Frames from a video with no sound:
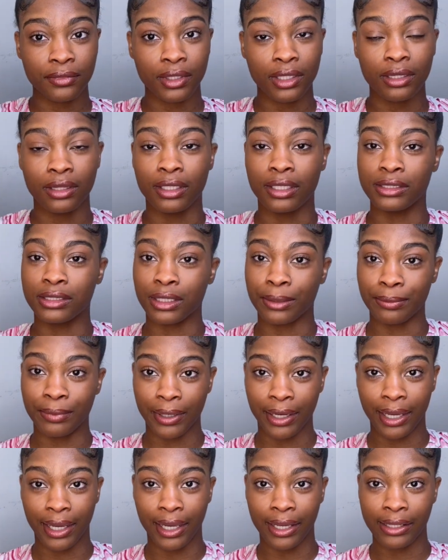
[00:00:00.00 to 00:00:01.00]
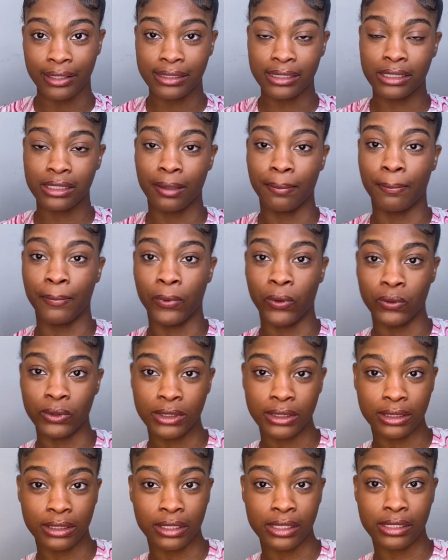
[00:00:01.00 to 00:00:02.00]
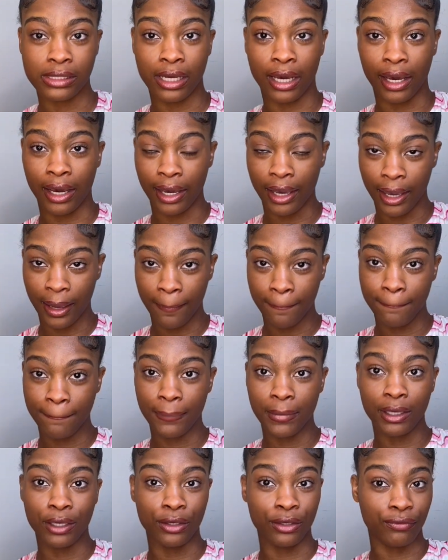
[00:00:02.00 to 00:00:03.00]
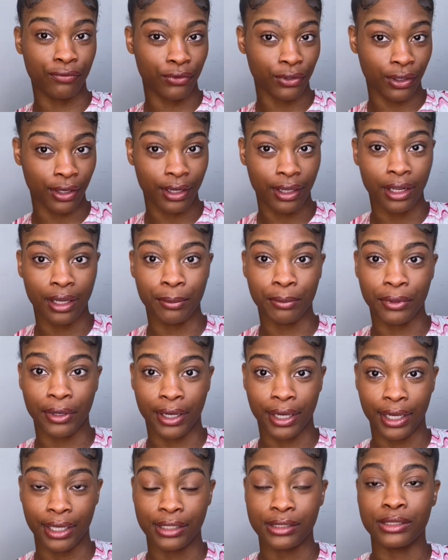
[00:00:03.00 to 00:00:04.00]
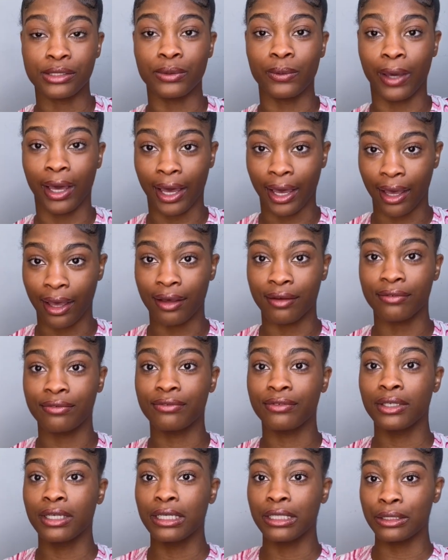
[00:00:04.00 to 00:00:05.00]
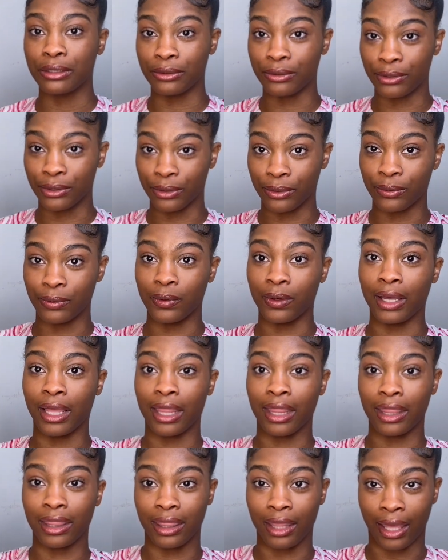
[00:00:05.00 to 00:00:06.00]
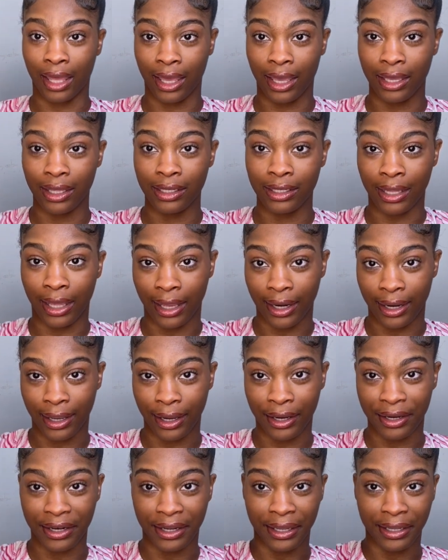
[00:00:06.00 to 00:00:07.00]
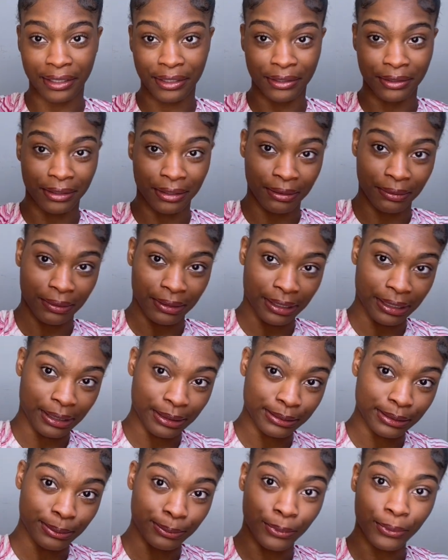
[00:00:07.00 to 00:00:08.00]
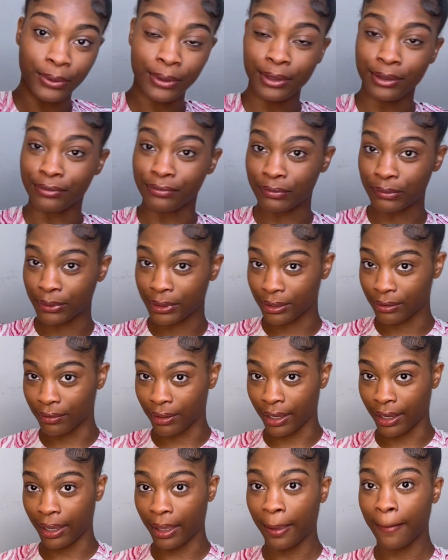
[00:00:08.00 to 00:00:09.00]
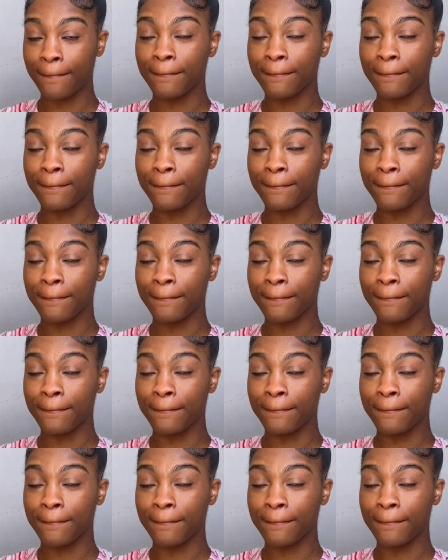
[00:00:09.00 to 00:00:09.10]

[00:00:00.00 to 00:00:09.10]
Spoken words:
These are braids. Most of the time, if you're getting braids, you have, you know, that hair that, you know, you need some oil for it, right?